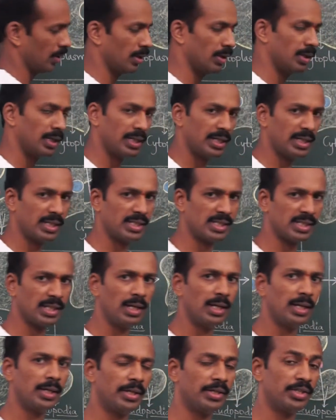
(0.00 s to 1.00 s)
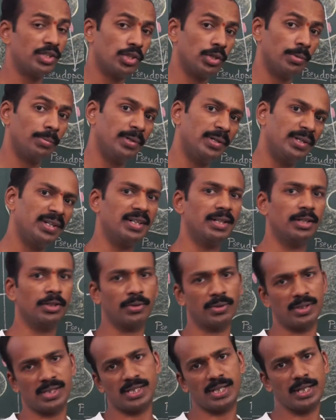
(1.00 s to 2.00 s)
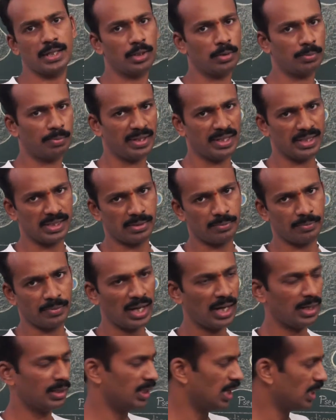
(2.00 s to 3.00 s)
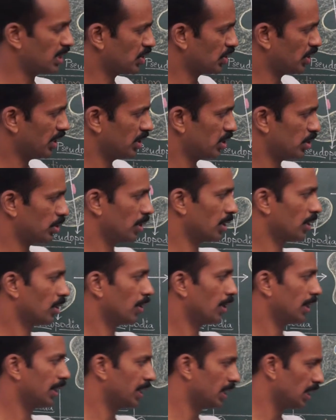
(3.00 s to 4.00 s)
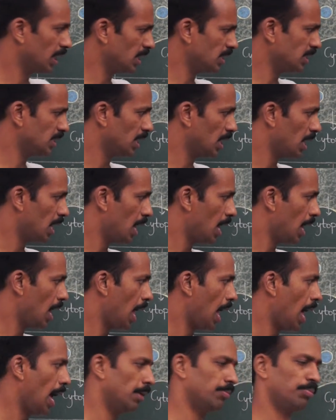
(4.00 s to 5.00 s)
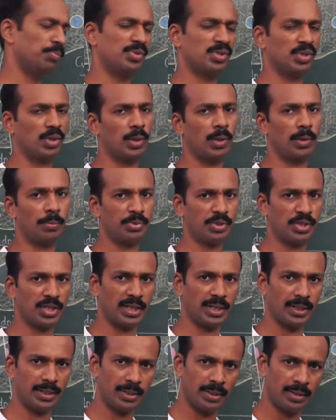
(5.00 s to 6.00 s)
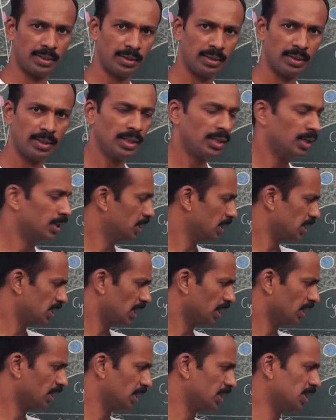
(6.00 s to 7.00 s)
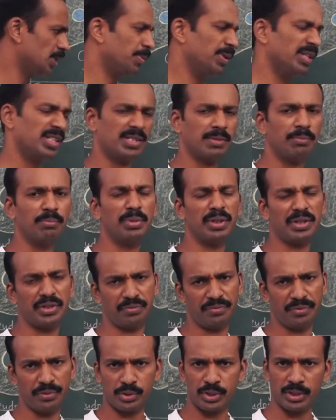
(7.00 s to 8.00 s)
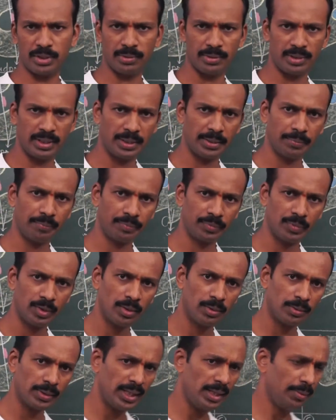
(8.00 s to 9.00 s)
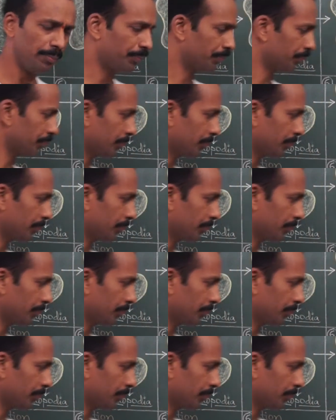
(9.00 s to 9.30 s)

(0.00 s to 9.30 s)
It is distributed into the cytoplasm, and that stage you are calling it as absorption. This occurs by simple diffusion only. Okay,